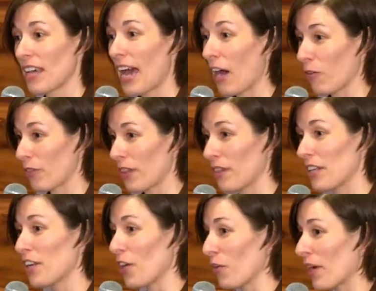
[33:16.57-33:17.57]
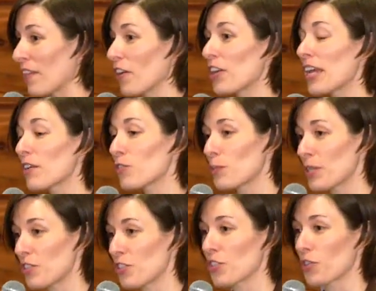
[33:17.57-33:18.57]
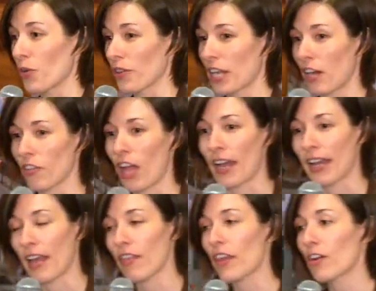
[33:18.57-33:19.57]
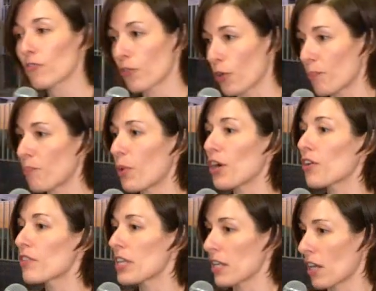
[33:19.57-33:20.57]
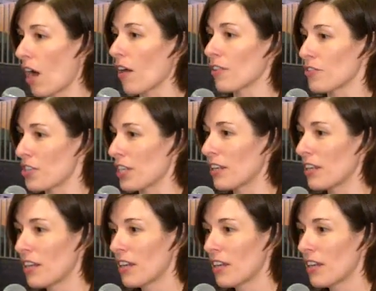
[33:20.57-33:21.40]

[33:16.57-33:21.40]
out, you know, and they're a native species to North Carolina and therefore part of the ecology